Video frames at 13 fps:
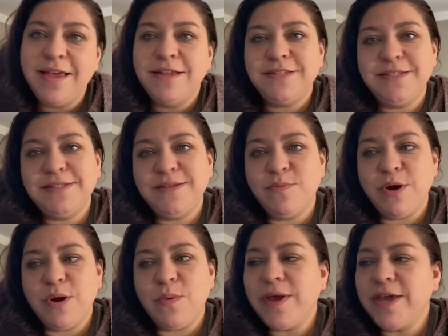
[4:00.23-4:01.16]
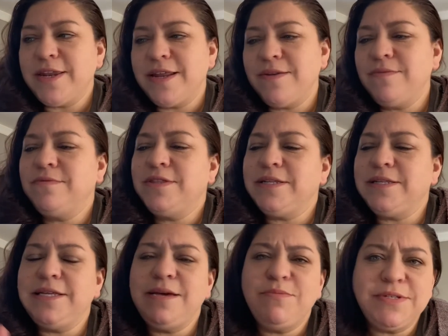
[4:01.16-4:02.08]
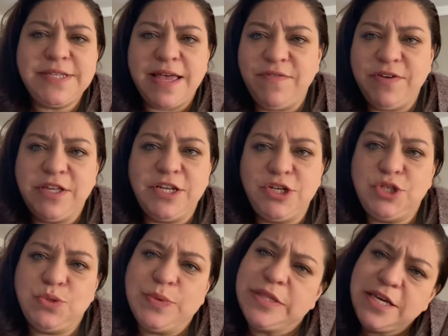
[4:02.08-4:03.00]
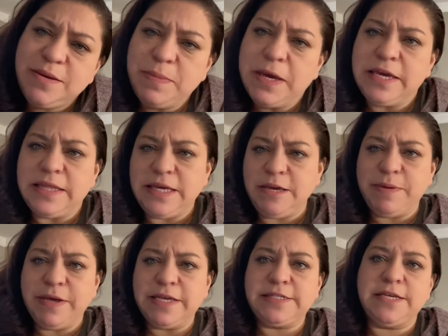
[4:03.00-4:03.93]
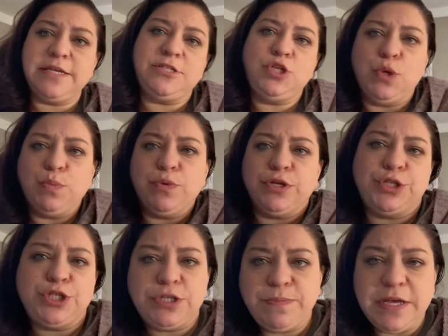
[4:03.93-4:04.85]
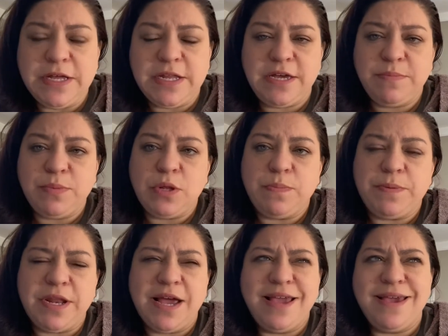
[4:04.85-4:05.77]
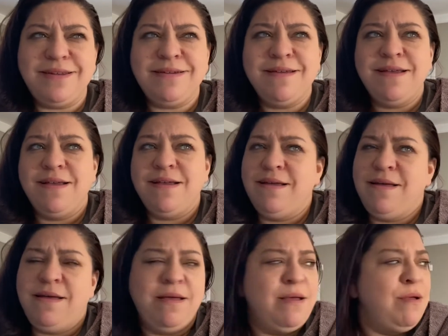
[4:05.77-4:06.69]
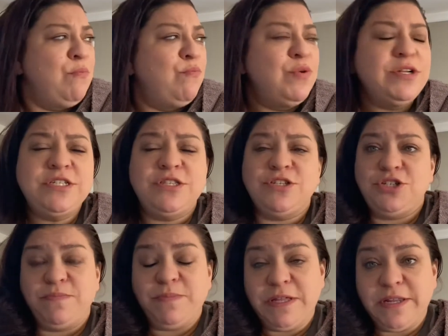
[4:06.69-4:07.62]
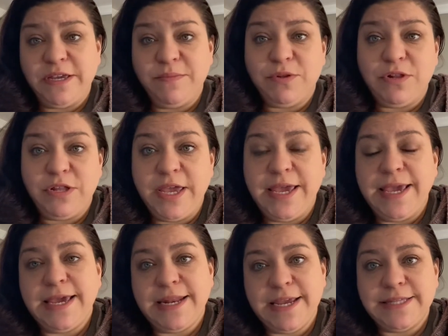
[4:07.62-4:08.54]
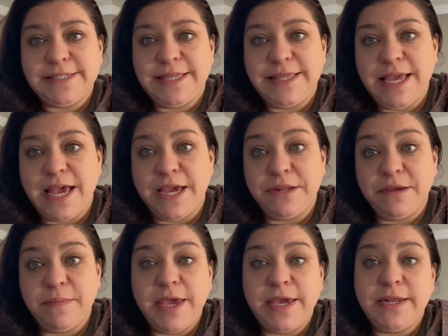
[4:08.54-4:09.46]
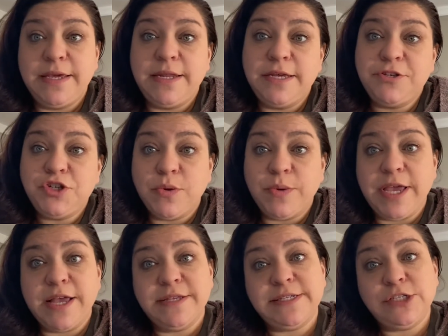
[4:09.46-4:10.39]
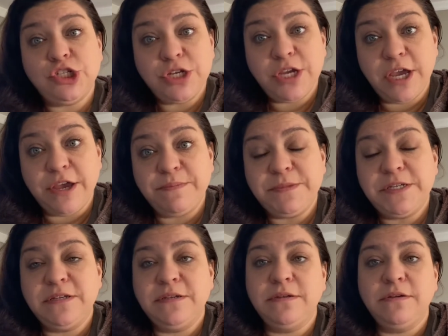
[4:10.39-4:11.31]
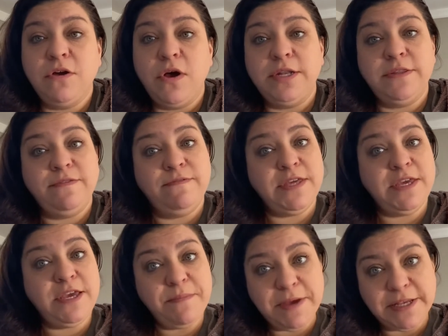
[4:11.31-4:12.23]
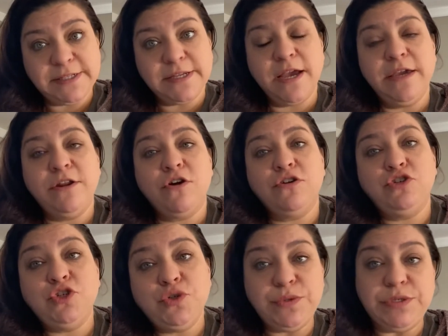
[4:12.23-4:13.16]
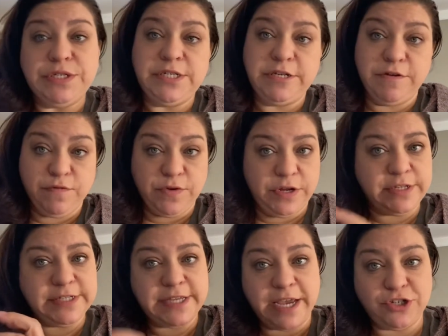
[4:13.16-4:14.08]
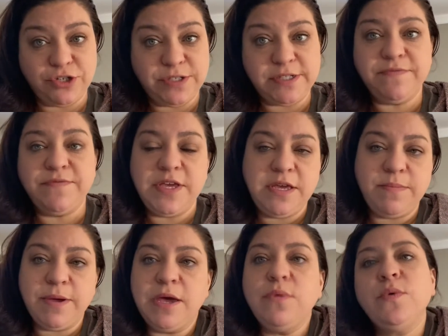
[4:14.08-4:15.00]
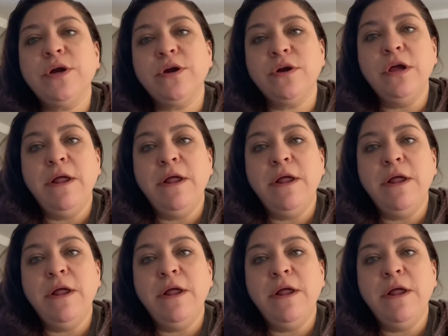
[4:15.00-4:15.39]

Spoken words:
to see where it went, and the label's having an issue with eBay. The eBay says, you know, print the shipping label, but I had printed the shipping label and I had sent the item, and it is showing as shipped on the eBay side on 2 different sections of eBay where